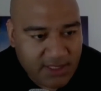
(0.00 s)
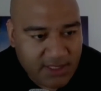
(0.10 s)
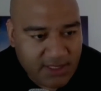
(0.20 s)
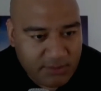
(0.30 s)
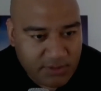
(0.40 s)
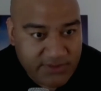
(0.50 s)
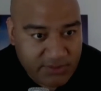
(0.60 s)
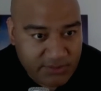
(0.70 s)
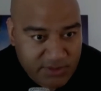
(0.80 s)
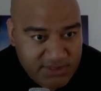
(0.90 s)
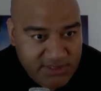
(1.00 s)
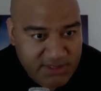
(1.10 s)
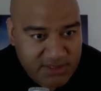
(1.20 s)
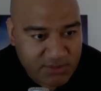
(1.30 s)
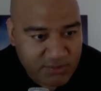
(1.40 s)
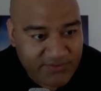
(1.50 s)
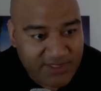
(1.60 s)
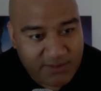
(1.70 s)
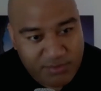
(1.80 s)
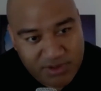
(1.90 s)
over there in New Zealand. So we've
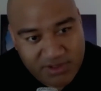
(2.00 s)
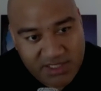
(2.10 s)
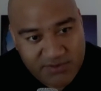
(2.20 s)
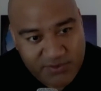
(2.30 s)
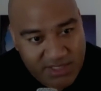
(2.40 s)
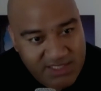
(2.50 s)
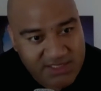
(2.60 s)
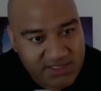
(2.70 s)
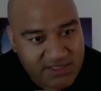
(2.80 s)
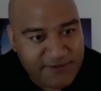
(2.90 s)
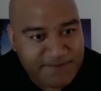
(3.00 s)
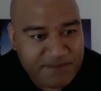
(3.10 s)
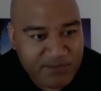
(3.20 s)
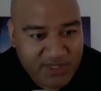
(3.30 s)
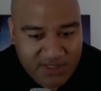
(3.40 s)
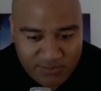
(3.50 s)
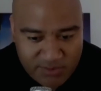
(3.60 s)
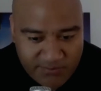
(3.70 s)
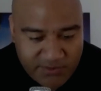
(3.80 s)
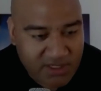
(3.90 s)
done a podcast with you last year,
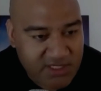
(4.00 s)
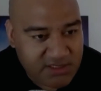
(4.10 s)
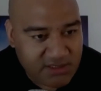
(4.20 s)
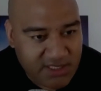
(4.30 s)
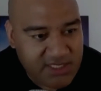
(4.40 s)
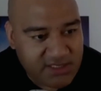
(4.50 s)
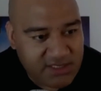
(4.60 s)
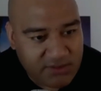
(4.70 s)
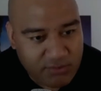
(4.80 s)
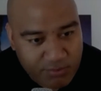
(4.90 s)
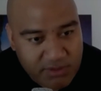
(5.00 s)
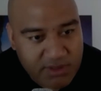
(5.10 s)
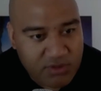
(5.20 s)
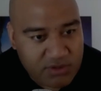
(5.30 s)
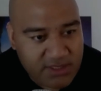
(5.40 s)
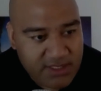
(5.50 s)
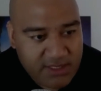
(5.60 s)
one of you in isolation, and we'll probably look,